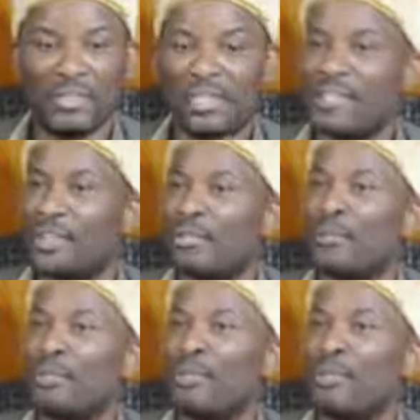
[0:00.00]
seen a human
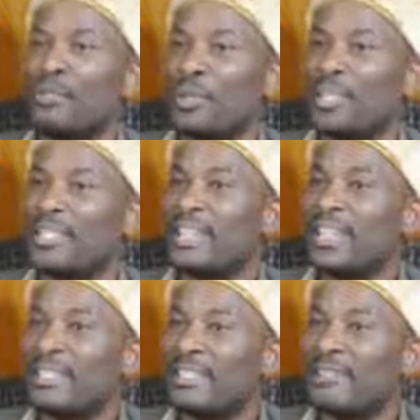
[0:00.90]
being who's got a
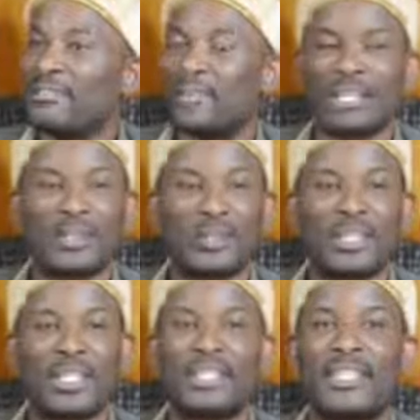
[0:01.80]
tail for us to
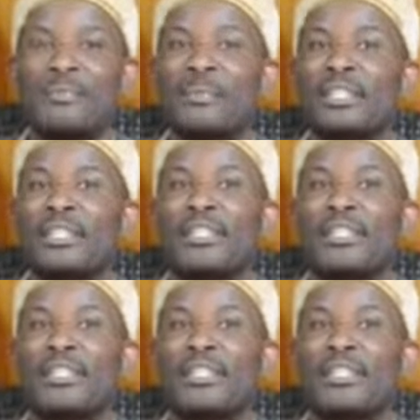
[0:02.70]
start naming